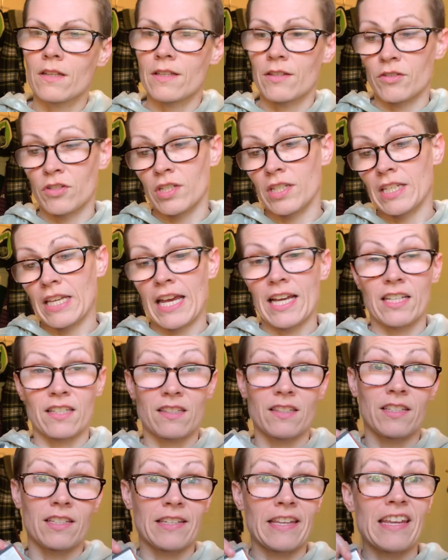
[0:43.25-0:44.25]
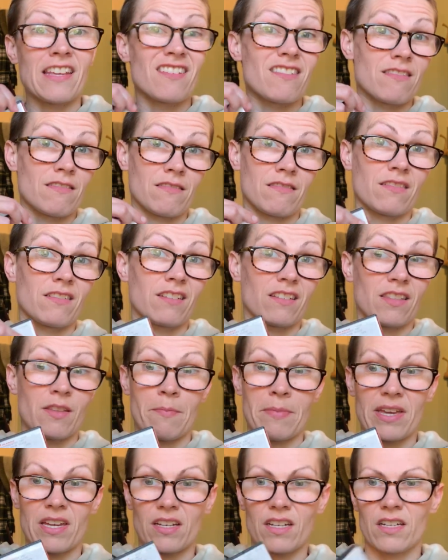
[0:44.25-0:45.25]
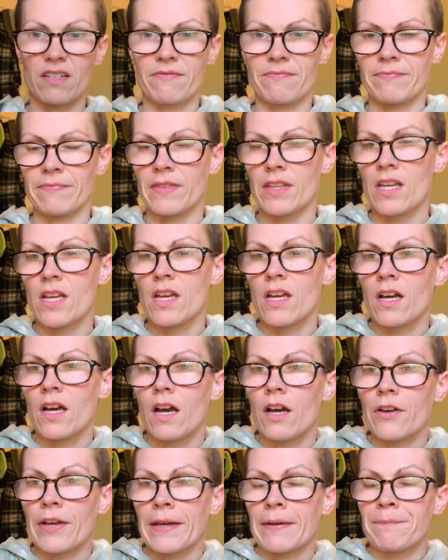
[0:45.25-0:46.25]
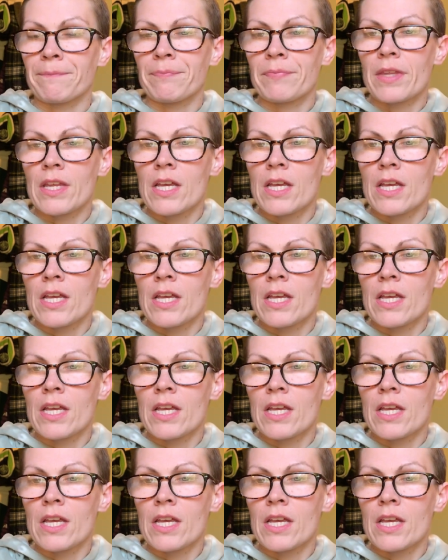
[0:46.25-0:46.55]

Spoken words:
It has the date on the back. Okay,